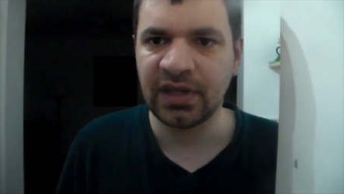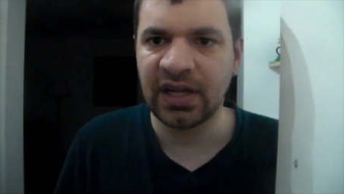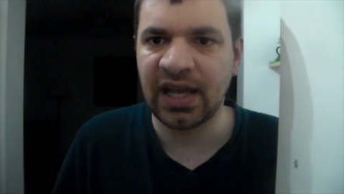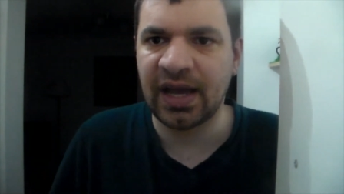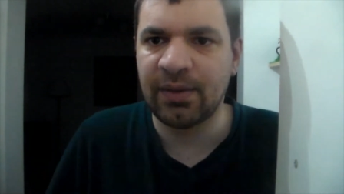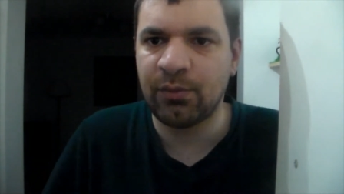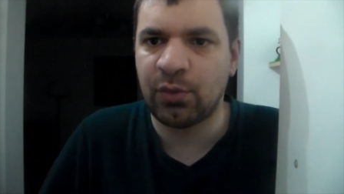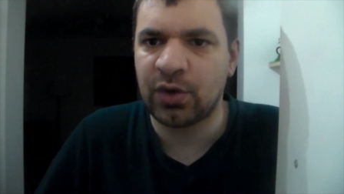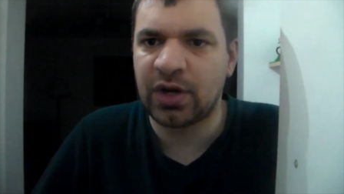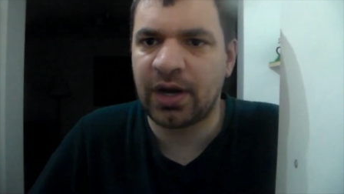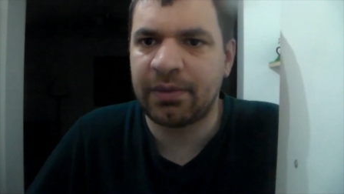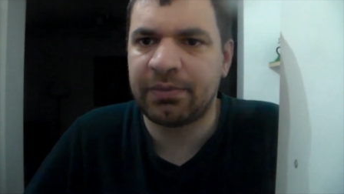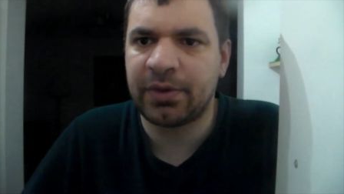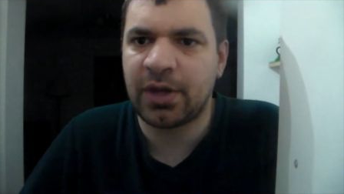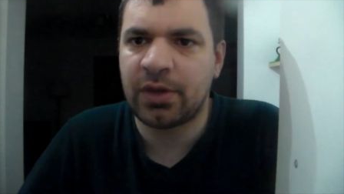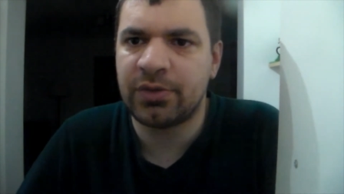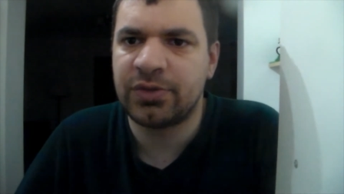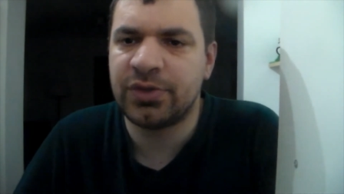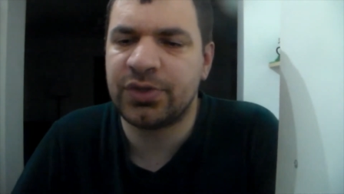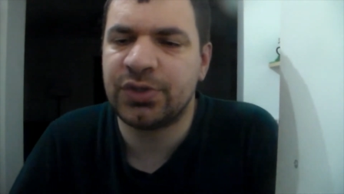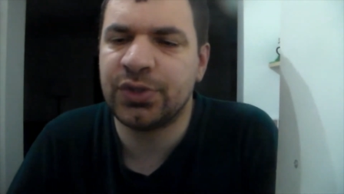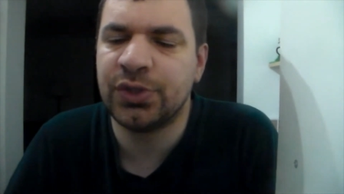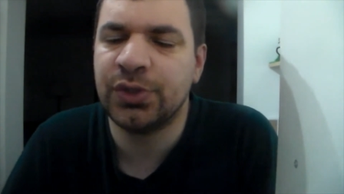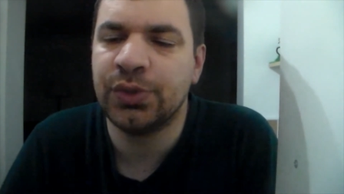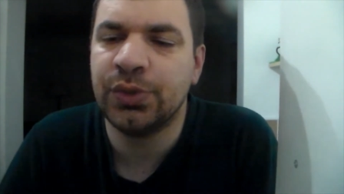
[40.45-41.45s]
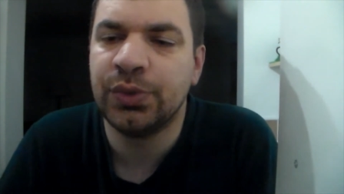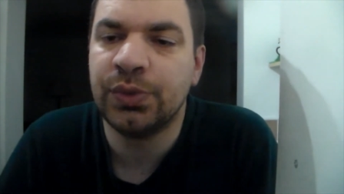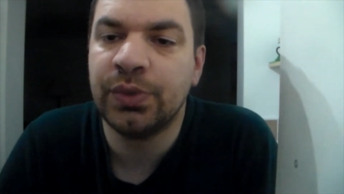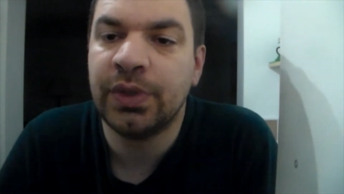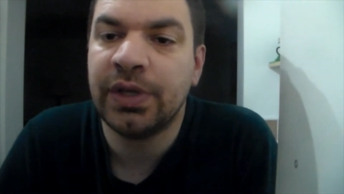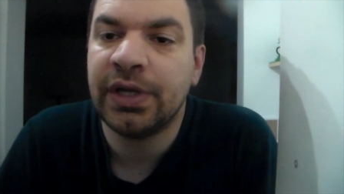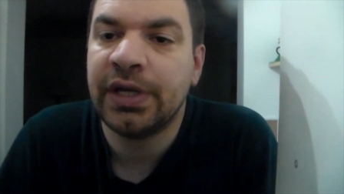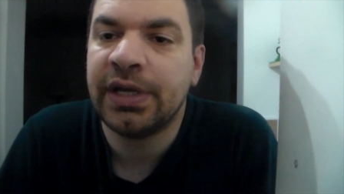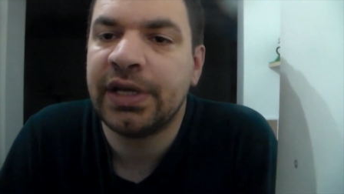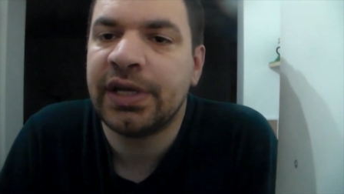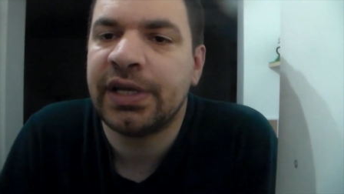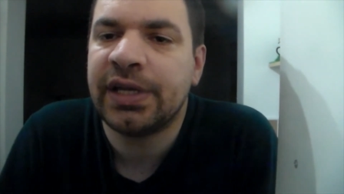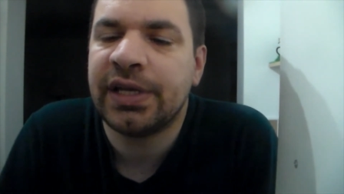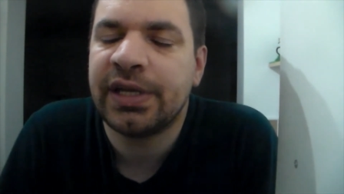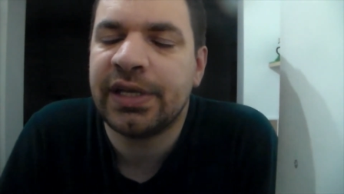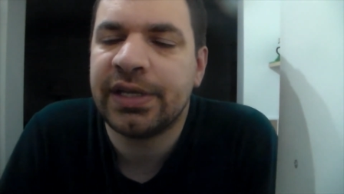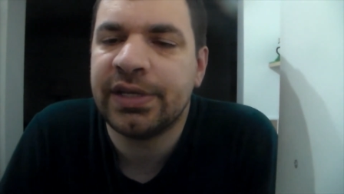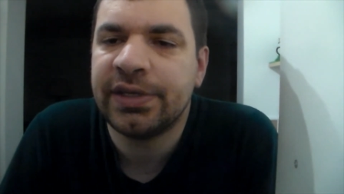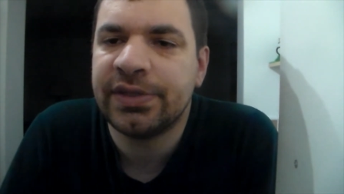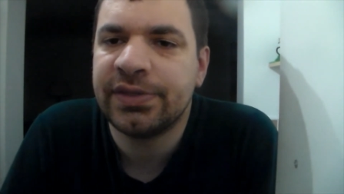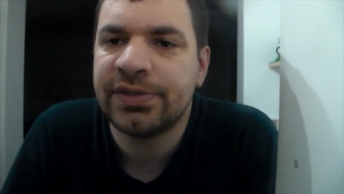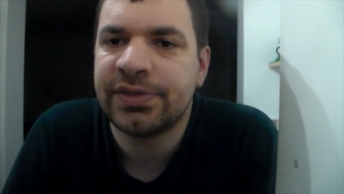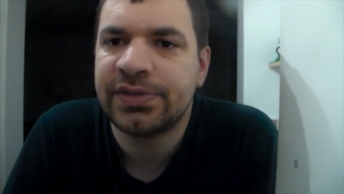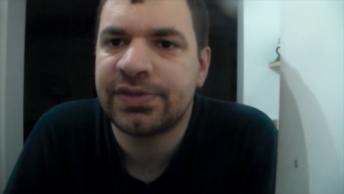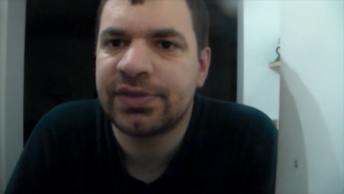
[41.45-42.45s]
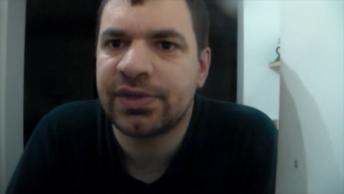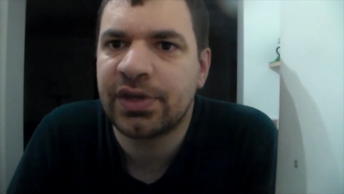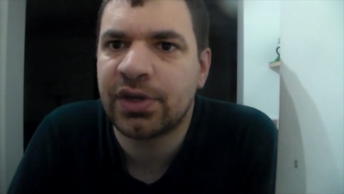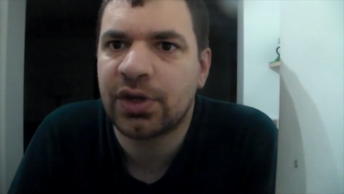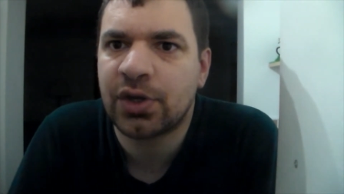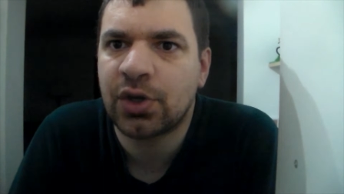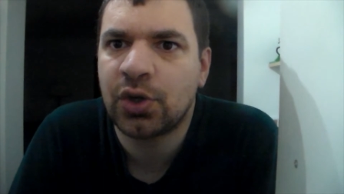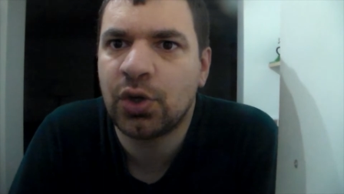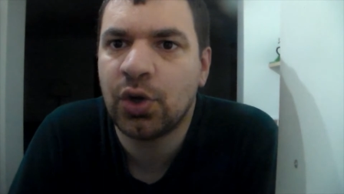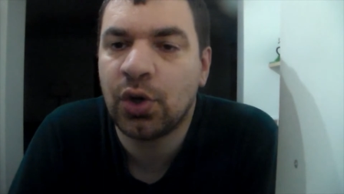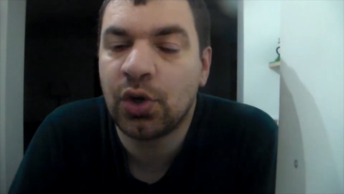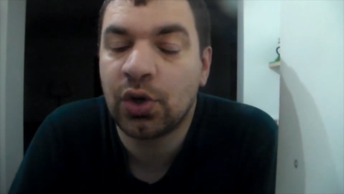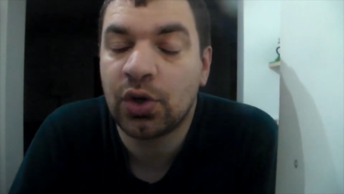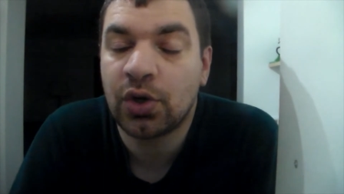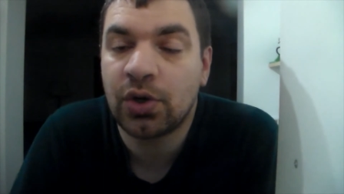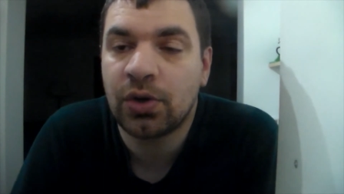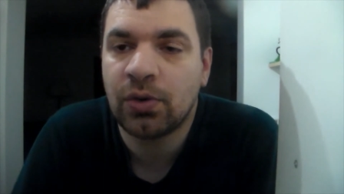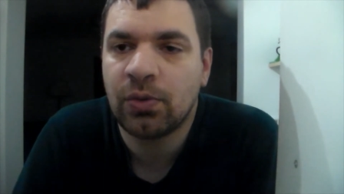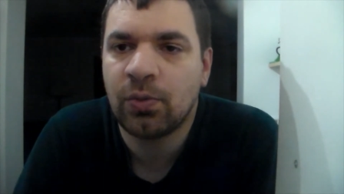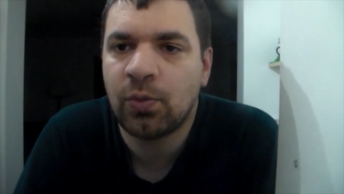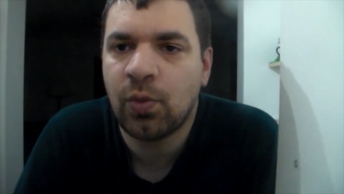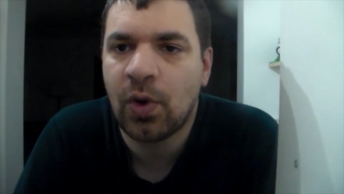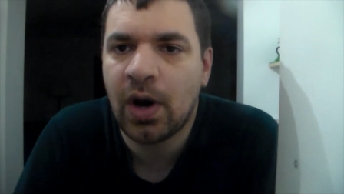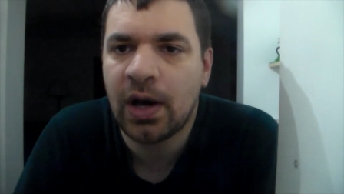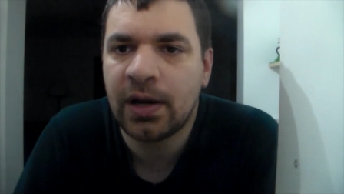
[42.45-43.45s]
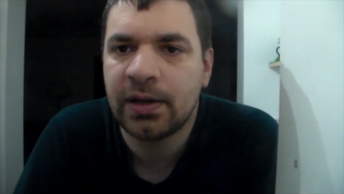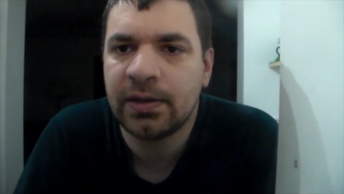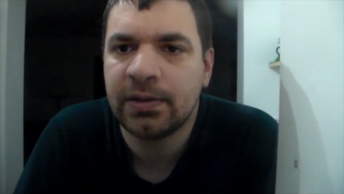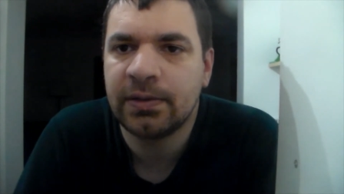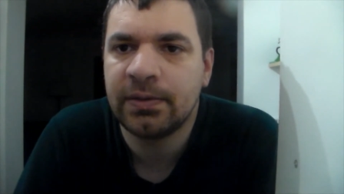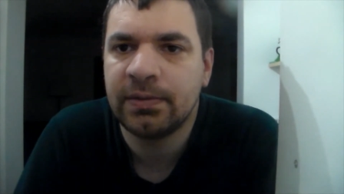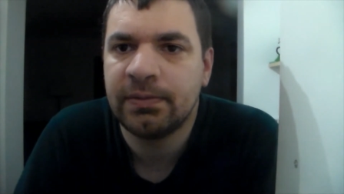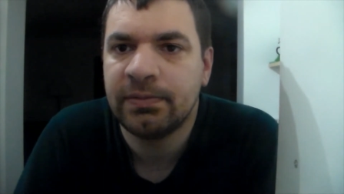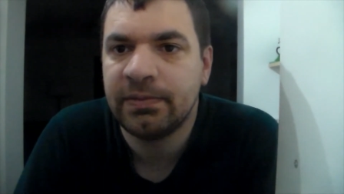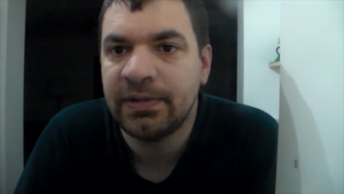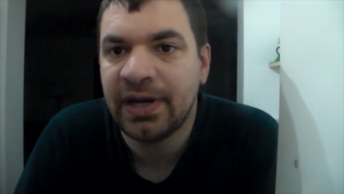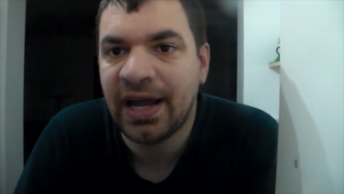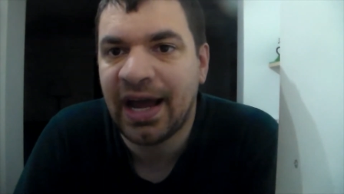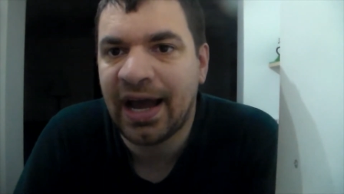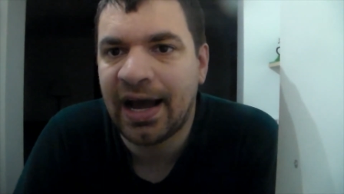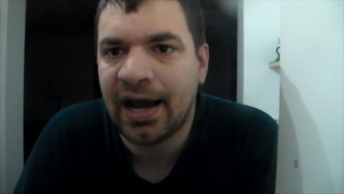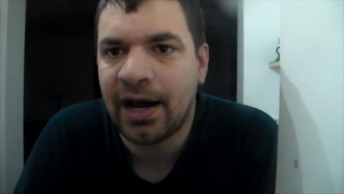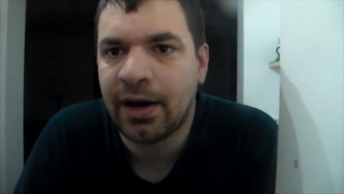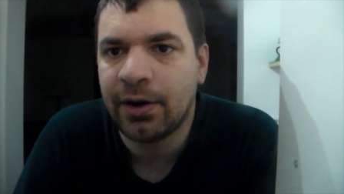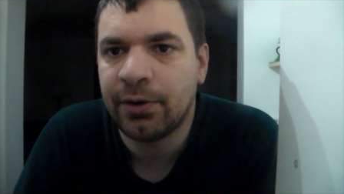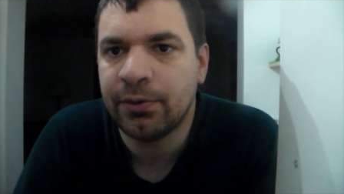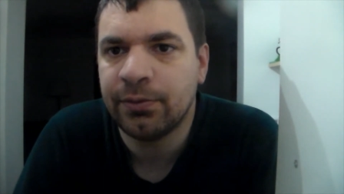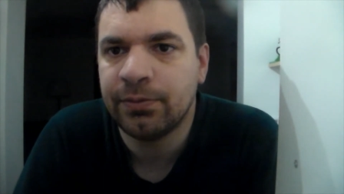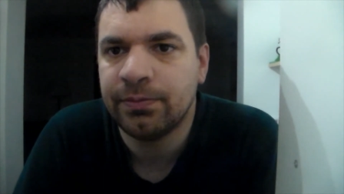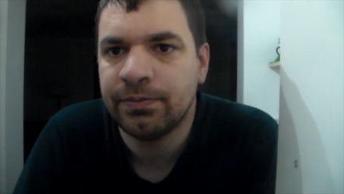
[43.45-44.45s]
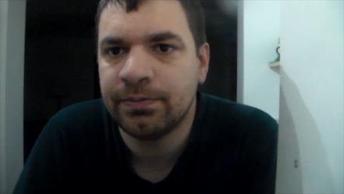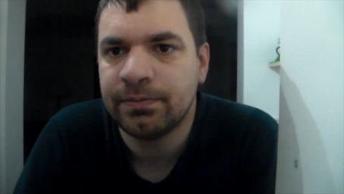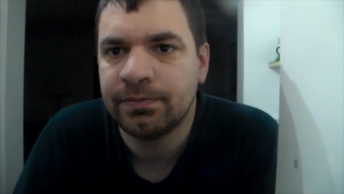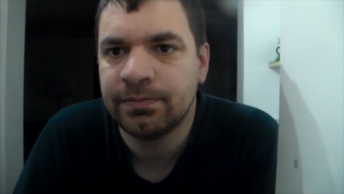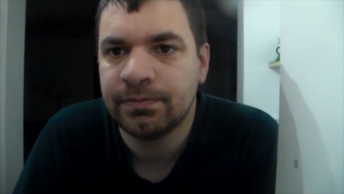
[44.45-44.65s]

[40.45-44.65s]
and what I'm going to do is cook one now